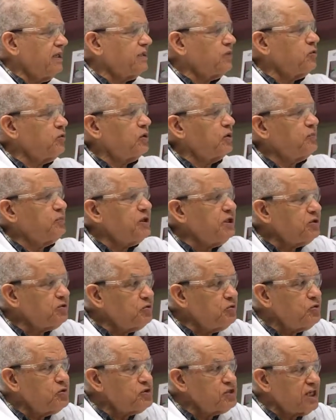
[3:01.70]
equal
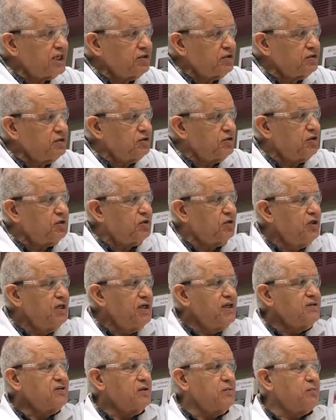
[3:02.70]
B2, which I don't know.
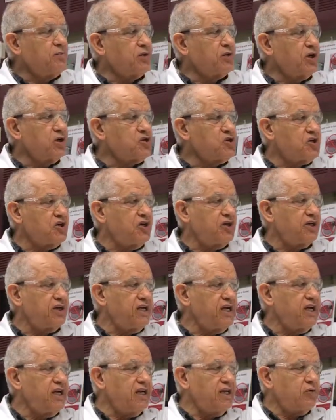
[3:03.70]
Temperature
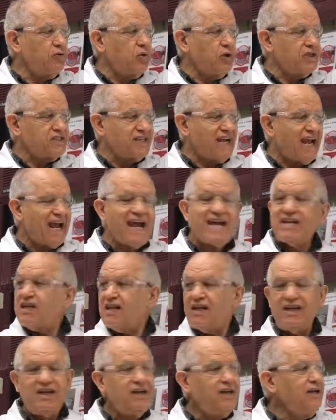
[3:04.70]
here was
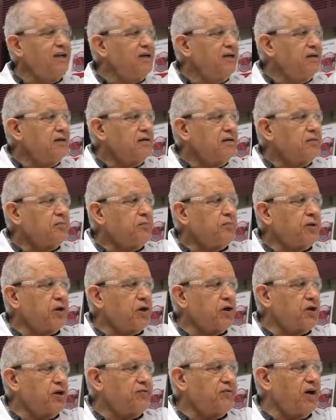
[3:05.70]
80,
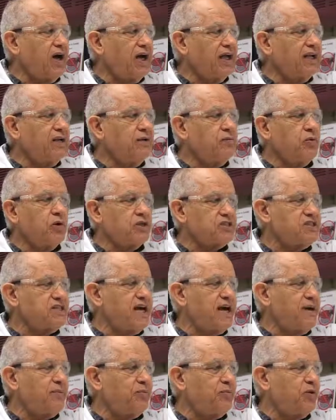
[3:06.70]
volume was
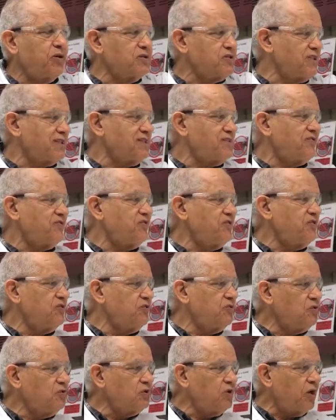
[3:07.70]
9.6. If
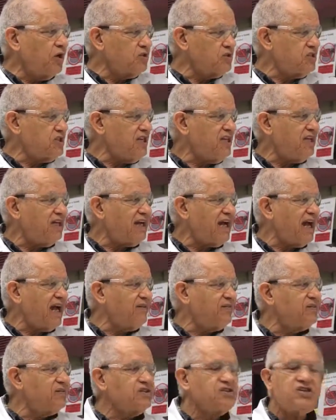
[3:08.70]
you notice here, I
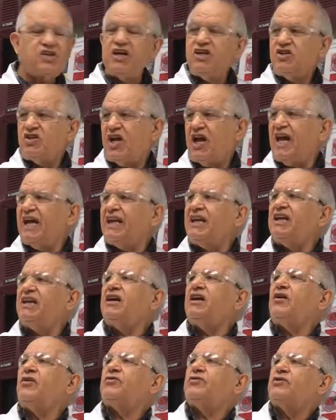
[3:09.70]
haven't changed
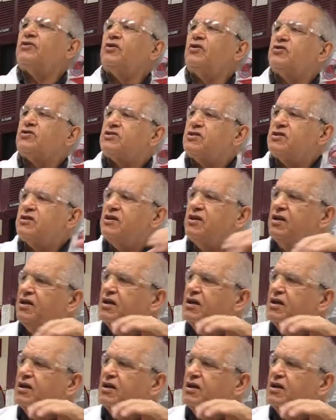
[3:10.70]
any of those,